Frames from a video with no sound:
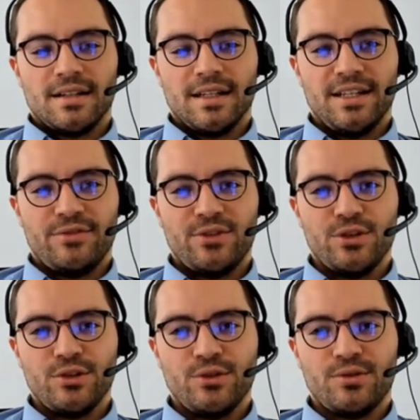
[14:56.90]
If
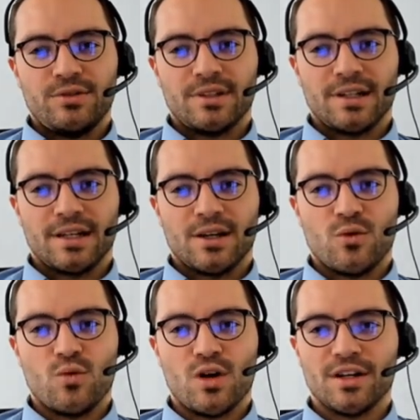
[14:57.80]
you
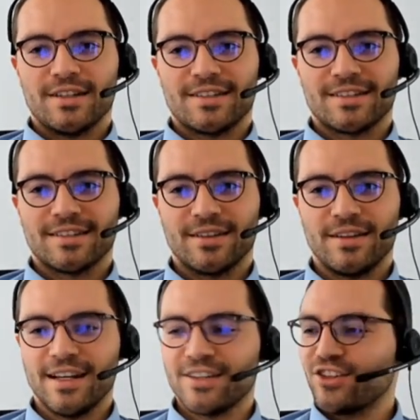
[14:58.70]
want
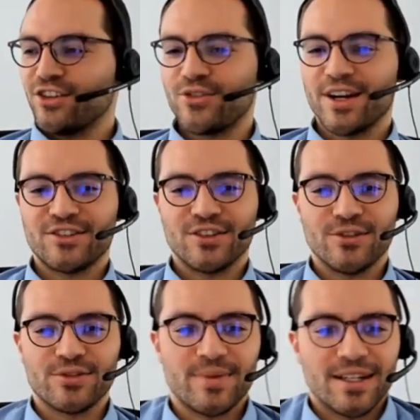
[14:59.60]
the next generation
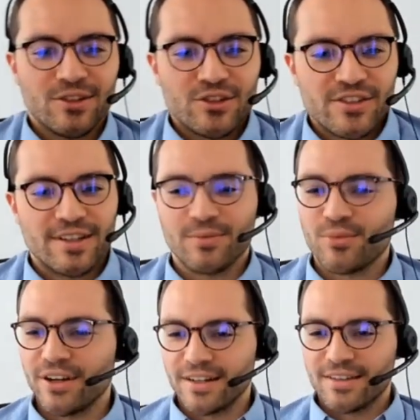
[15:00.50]
of smart logistic
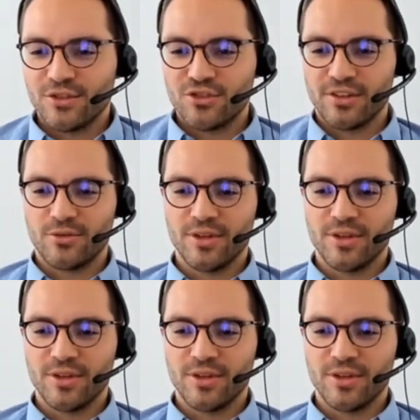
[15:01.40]
products, you should